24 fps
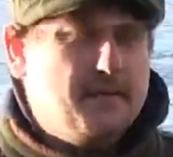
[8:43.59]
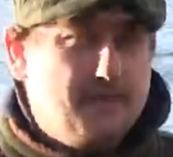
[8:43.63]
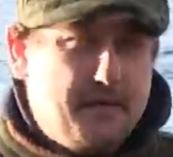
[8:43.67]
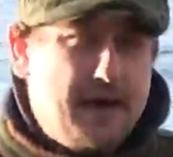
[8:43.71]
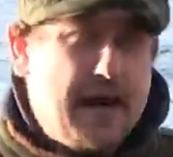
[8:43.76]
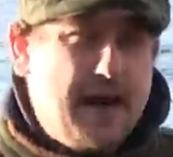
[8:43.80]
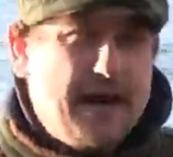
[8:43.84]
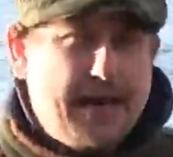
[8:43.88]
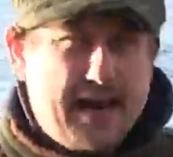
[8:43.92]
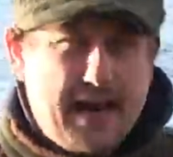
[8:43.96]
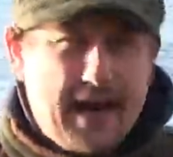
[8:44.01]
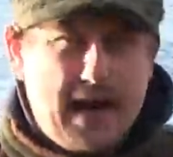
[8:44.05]

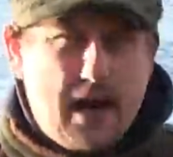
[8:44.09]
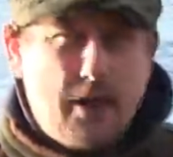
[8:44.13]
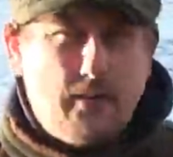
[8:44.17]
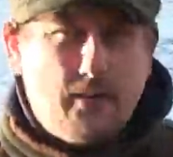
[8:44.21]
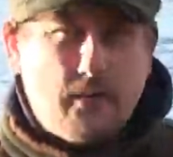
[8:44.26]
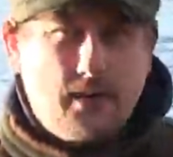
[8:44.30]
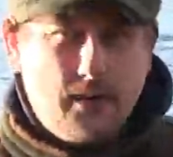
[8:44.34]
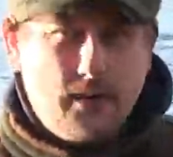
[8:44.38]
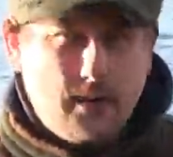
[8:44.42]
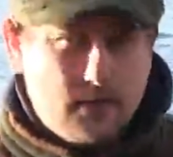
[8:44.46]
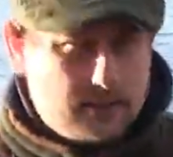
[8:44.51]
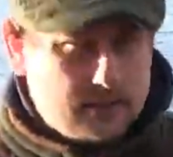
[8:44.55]
Fired it out
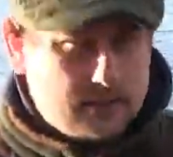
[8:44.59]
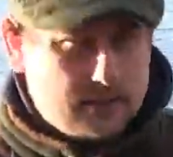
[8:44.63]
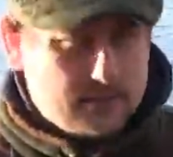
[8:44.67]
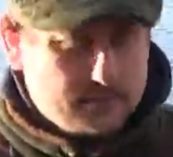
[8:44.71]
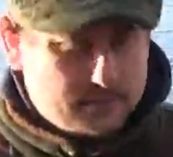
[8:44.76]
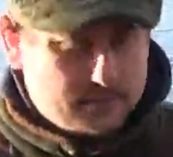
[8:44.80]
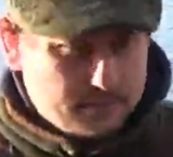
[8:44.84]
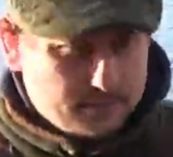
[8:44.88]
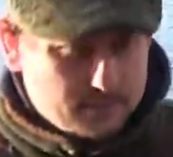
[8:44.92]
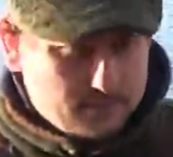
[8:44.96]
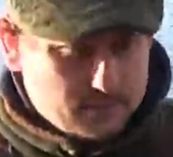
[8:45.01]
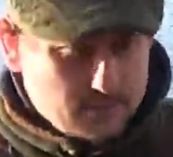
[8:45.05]

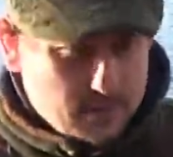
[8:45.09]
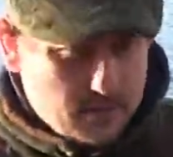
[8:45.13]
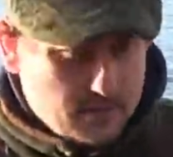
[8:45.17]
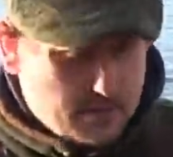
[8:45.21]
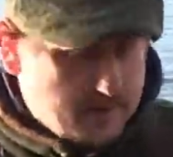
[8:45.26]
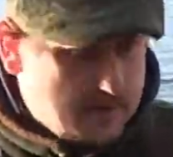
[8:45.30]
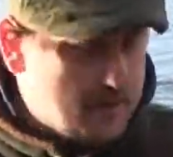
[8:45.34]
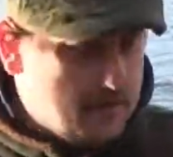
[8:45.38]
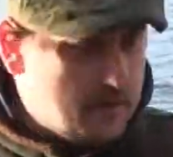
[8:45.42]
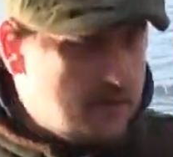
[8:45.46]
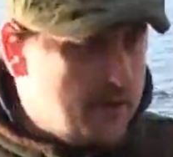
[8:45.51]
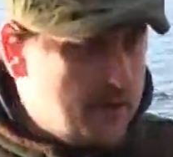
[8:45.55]

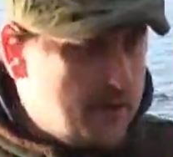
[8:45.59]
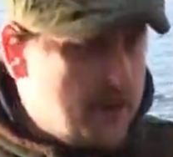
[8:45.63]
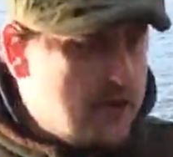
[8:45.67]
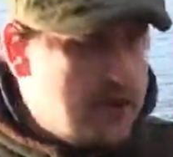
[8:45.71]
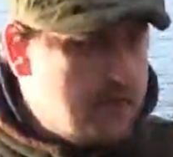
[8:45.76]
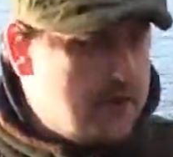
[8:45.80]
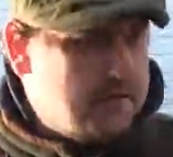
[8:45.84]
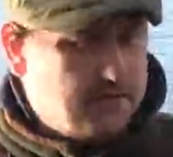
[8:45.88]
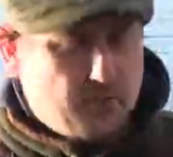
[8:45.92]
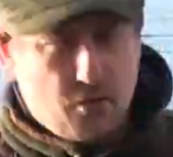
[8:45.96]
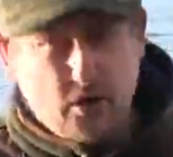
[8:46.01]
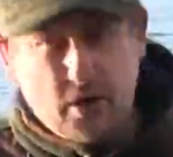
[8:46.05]
about the
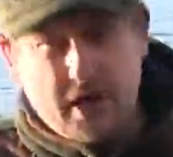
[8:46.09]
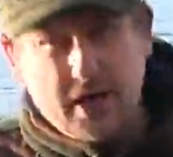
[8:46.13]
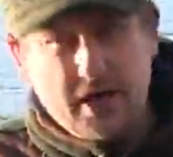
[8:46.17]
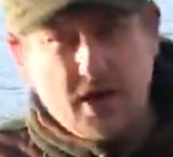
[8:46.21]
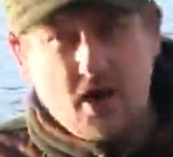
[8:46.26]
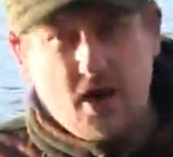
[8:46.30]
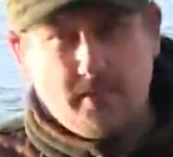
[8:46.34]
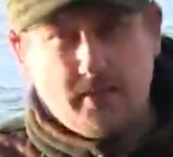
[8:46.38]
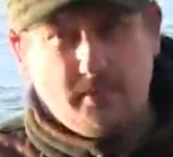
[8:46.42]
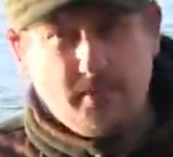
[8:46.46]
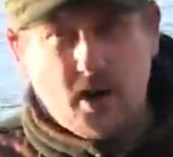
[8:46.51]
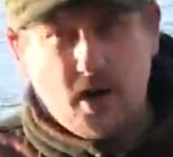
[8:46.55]
30-40
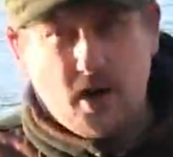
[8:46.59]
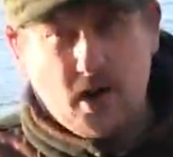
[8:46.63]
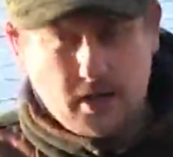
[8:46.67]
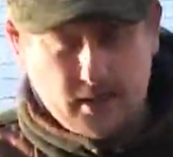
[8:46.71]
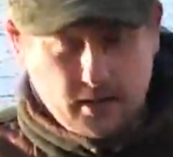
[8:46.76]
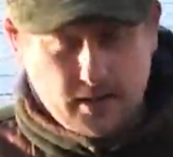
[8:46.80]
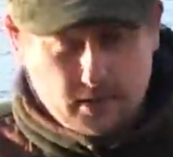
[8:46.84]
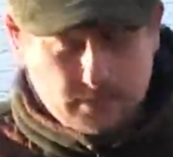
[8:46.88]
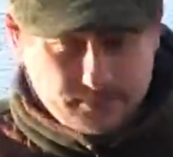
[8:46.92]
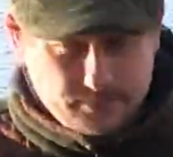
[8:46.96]
yard mark.